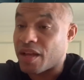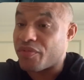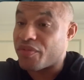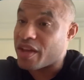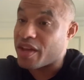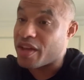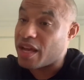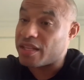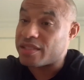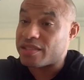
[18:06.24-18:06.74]
If
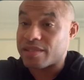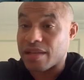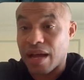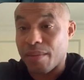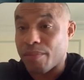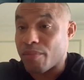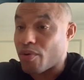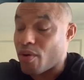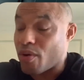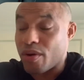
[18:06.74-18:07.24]
he is,
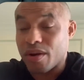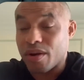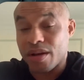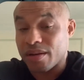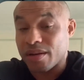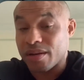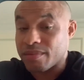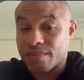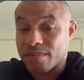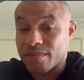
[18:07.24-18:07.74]
I'm wrong,
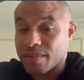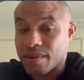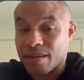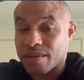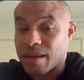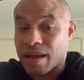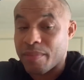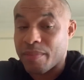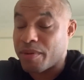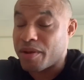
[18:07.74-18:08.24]
and
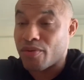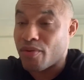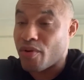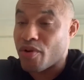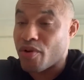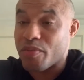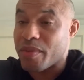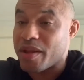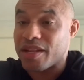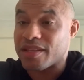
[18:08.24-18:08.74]
I've been
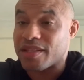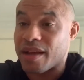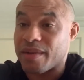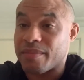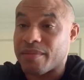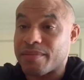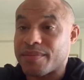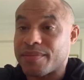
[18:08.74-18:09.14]
wrong many times.